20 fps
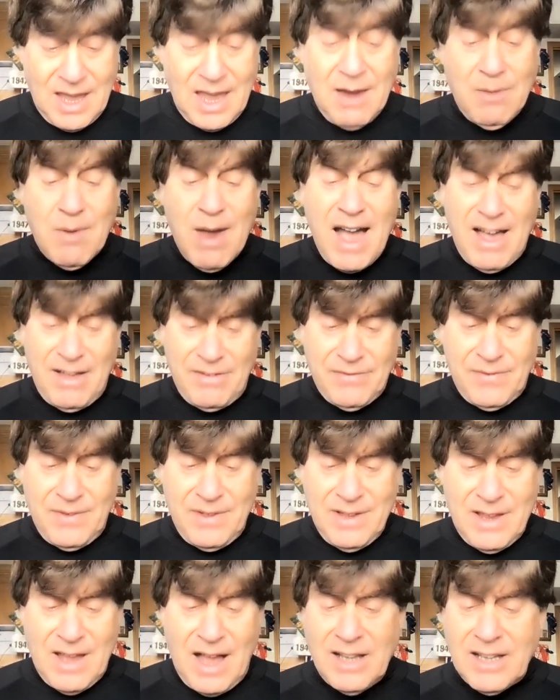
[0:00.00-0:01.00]
Hey, Ralph,
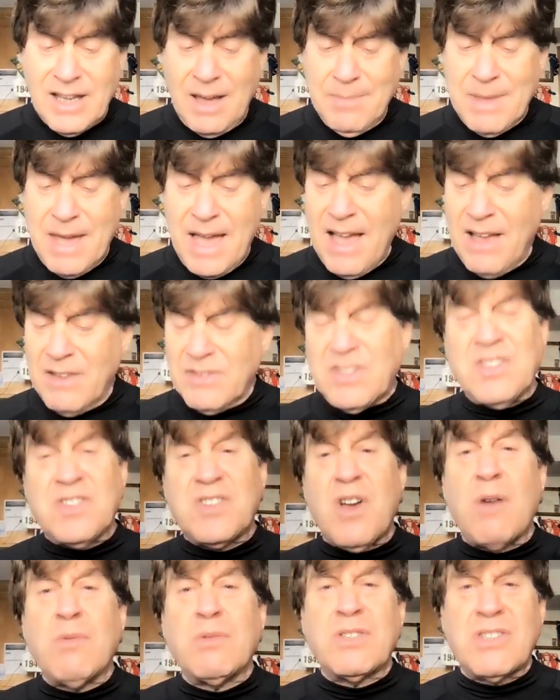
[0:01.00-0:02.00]
how come the house
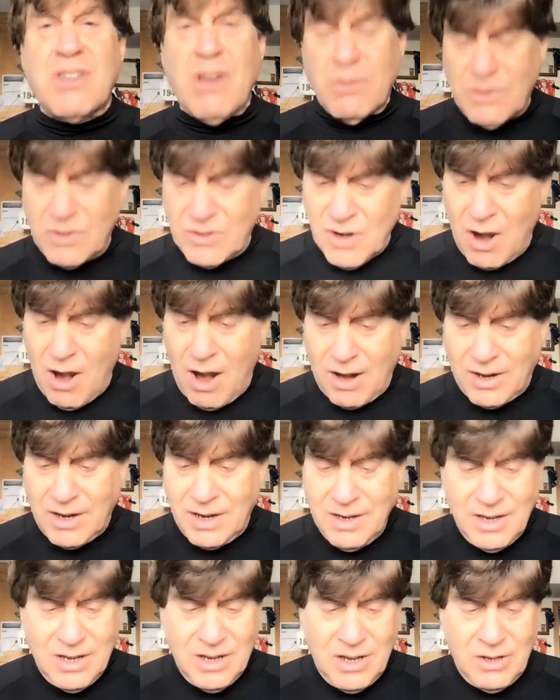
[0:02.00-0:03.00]
is always so dark?
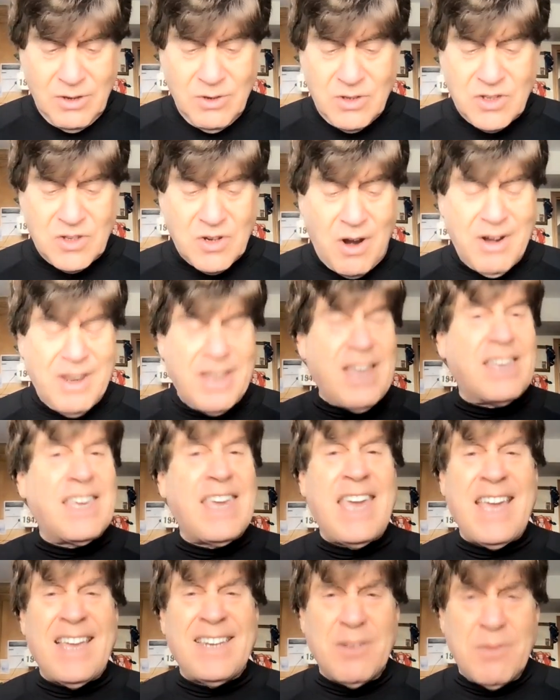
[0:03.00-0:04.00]
You starting a
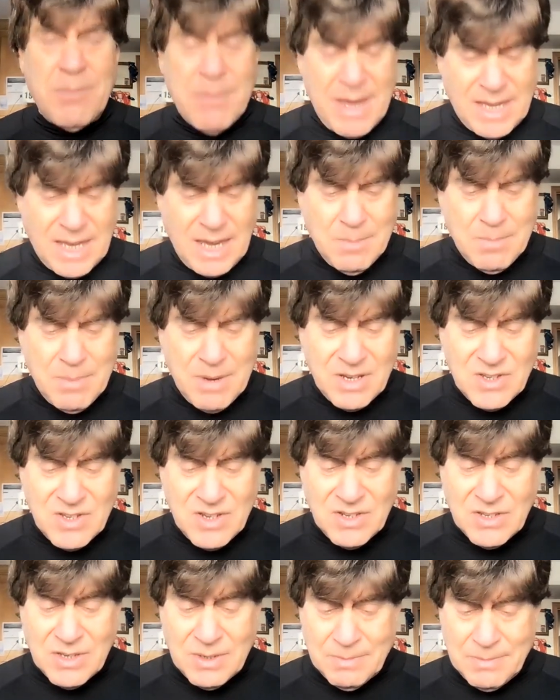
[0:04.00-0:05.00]
candle making
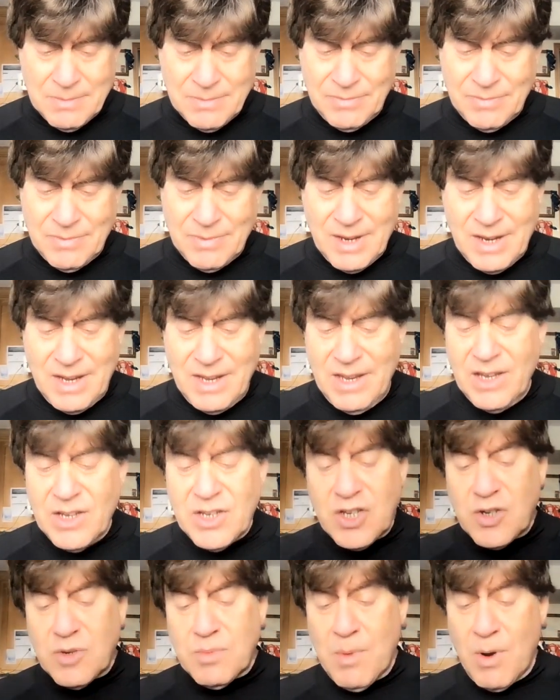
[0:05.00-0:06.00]
business?
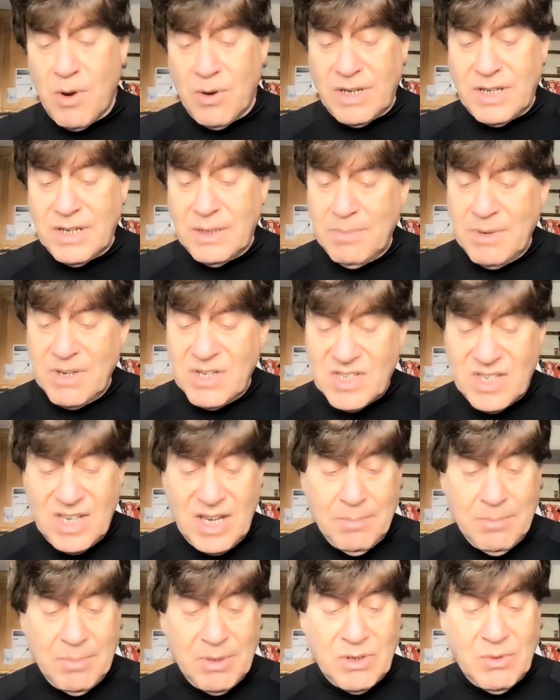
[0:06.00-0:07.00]
His smirk could be
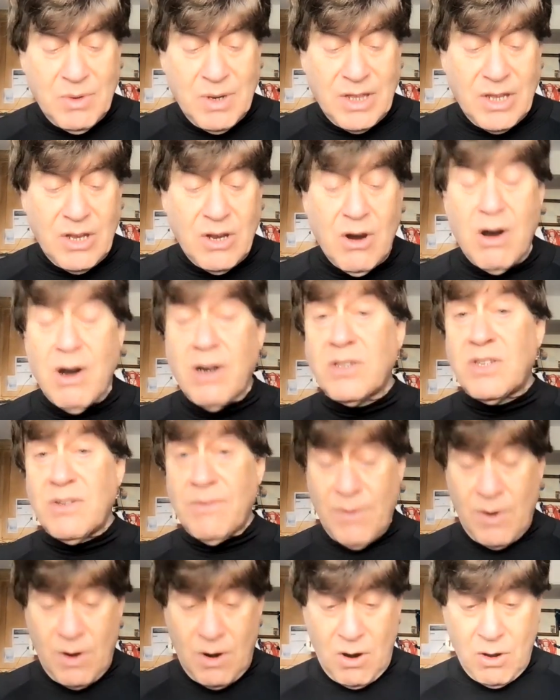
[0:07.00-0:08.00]
seen between the yards
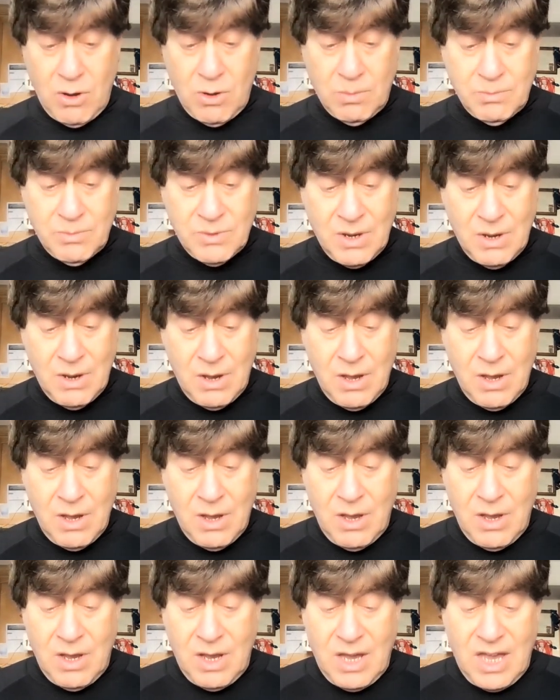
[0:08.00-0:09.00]
of our homes.
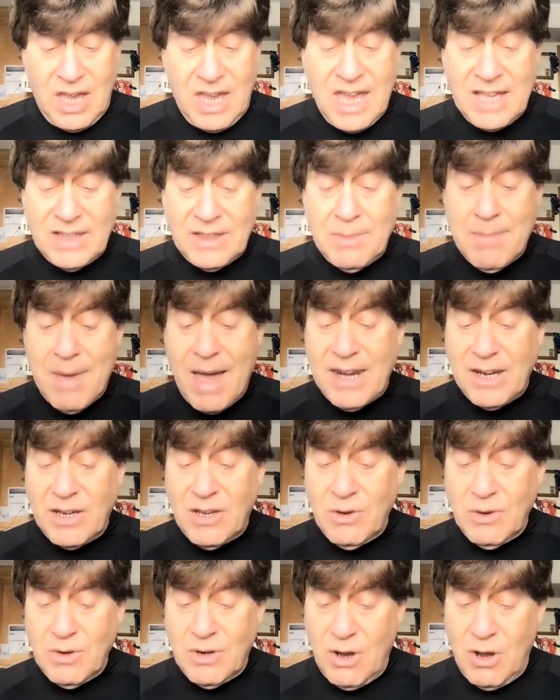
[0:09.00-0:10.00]
He had the
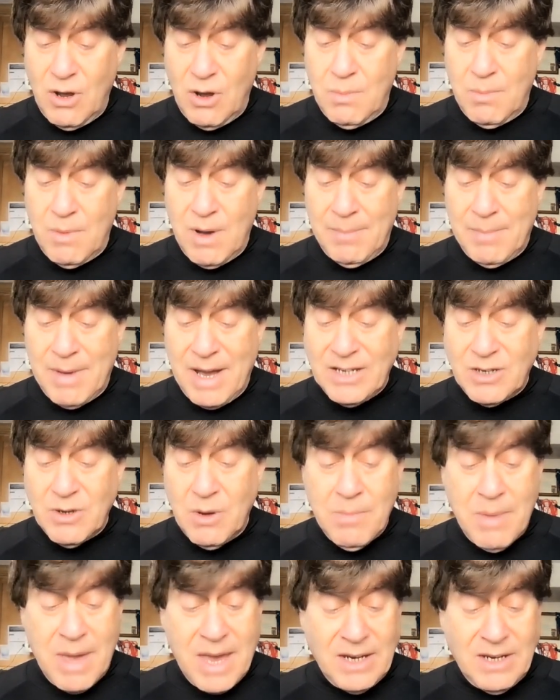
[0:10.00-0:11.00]
manicured home while my
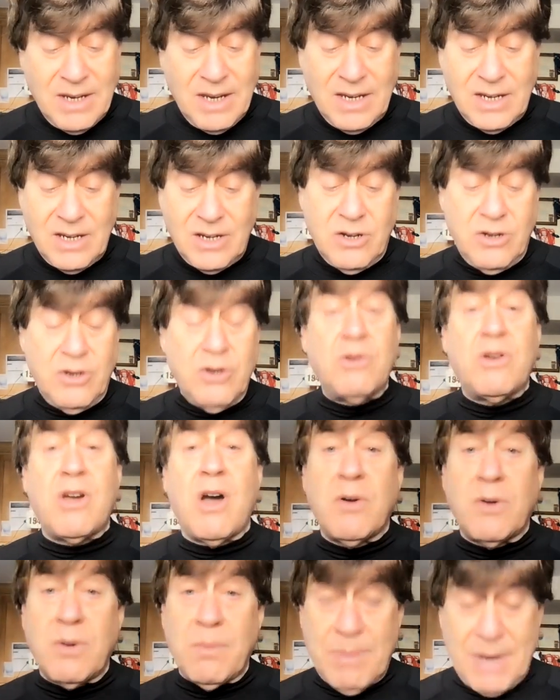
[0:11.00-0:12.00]
domain needed a new
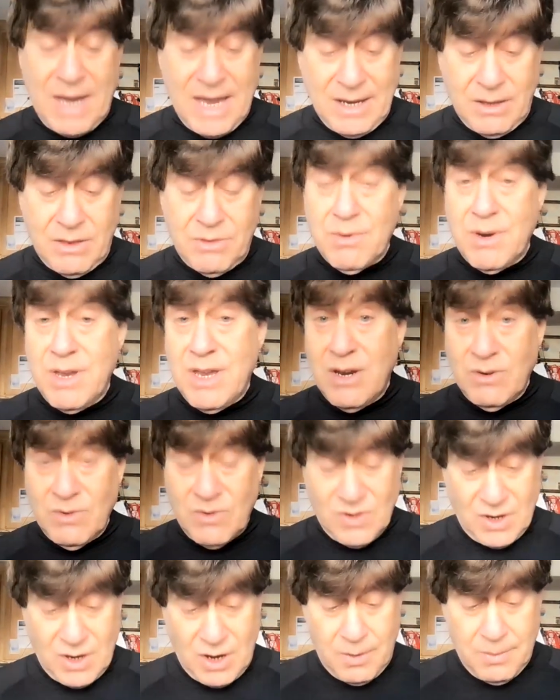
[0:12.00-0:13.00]
coat of paint three
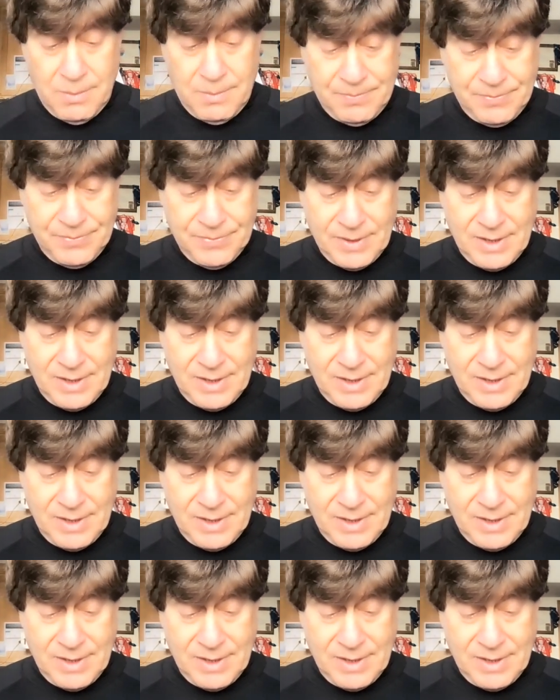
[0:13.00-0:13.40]
years ago.